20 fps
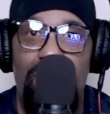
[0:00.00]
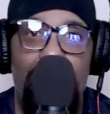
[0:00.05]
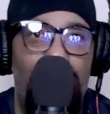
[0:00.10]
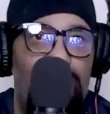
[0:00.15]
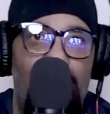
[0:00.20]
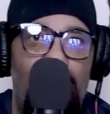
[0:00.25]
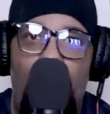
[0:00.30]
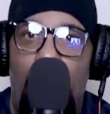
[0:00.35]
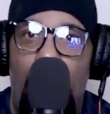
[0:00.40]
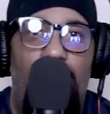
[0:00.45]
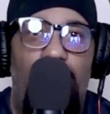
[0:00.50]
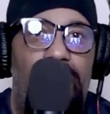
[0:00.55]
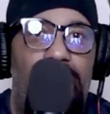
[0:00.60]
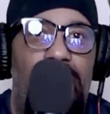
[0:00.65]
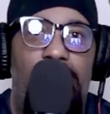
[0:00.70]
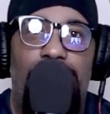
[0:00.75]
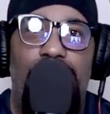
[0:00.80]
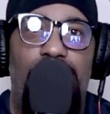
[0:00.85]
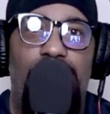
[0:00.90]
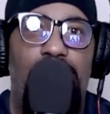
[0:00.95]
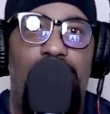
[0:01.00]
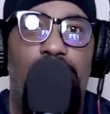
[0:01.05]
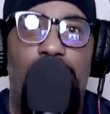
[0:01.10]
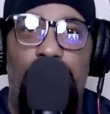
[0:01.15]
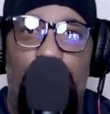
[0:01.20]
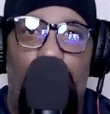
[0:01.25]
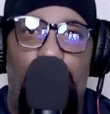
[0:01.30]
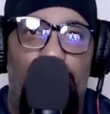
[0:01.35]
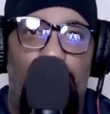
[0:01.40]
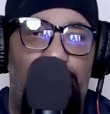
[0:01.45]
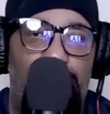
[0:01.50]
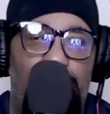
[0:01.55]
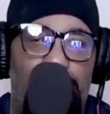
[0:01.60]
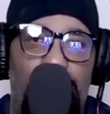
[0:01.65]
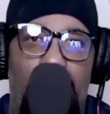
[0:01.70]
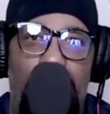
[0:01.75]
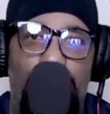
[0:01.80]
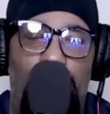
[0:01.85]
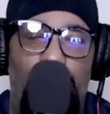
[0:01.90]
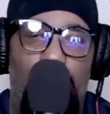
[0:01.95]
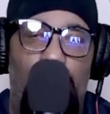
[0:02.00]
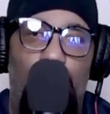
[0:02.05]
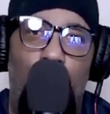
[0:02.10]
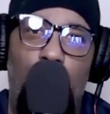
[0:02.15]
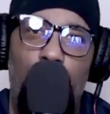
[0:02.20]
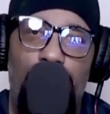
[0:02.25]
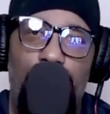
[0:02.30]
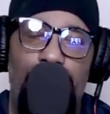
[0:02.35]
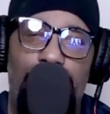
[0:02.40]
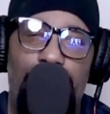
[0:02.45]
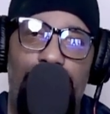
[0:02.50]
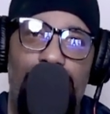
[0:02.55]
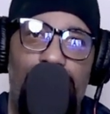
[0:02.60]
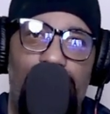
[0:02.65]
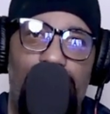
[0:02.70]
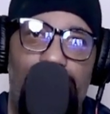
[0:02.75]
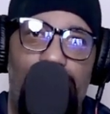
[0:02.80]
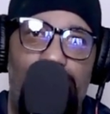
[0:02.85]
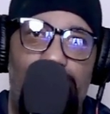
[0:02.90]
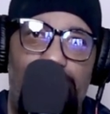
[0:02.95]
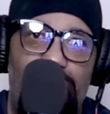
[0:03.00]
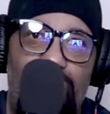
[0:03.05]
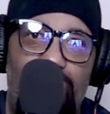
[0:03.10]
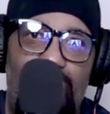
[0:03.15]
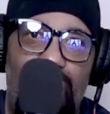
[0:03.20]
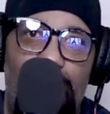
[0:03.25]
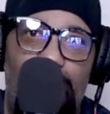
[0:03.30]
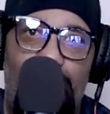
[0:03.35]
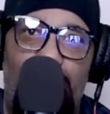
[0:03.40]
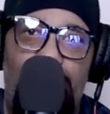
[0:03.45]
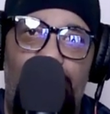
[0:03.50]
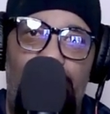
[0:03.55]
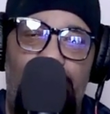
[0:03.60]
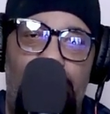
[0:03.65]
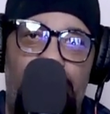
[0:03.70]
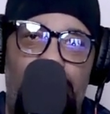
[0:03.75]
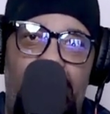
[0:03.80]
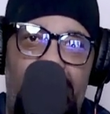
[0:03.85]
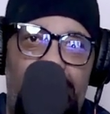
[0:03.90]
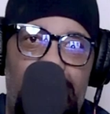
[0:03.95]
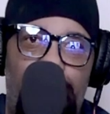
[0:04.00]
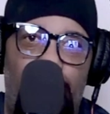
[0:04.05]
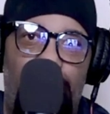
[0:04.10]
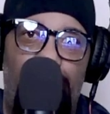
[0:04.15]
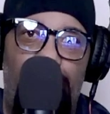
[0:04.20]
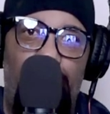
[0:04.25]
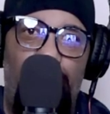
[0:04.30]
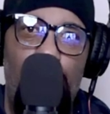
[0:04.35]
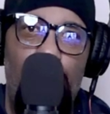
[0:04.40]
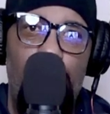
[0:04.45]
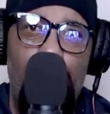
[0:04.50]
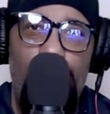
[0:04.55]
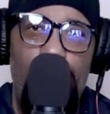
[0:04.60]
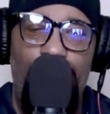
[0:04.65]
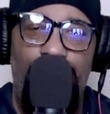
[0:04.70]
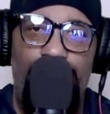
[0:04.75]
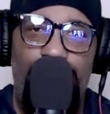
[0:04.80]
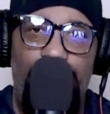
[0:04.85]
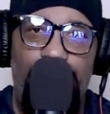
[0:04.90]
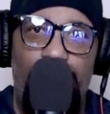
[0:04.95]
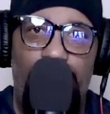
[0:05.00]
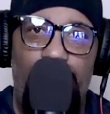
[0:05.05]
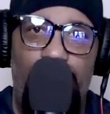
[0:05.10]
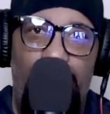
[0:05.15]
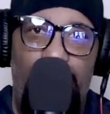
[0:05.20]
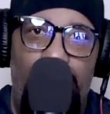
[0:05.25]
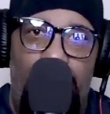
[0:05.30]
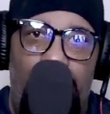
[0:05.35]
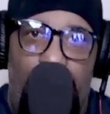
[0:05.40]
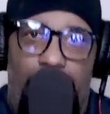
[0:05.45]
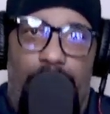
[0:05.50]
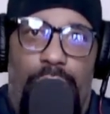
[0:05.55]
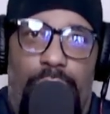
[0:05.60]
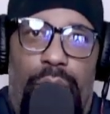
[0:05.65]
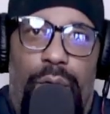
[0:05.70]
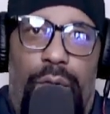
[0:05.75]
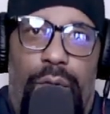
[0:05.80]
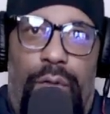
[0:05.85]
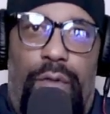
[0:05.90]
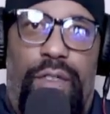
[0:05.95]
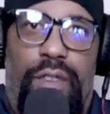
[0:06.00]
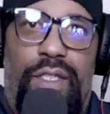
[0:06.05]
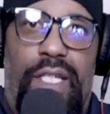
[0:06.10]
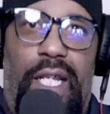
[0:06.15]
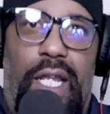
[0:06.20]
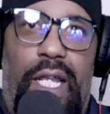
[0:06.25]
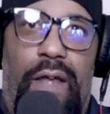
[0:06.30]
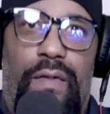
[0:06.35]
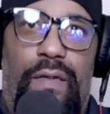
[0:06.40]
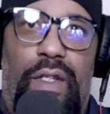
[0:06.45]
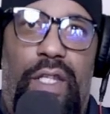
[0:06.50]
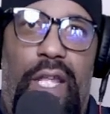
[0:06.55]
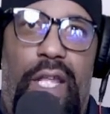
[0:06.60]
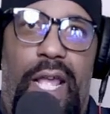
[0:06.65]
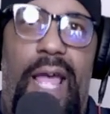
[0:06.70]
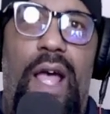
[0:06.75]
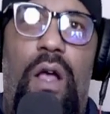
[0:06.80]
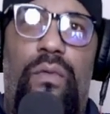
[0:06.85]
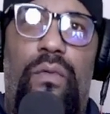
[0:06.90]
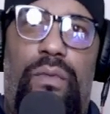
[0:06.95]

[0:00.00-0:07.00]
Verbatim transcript: all they have to do is put on some nice clothes, put on some nice perfume, stick everything out,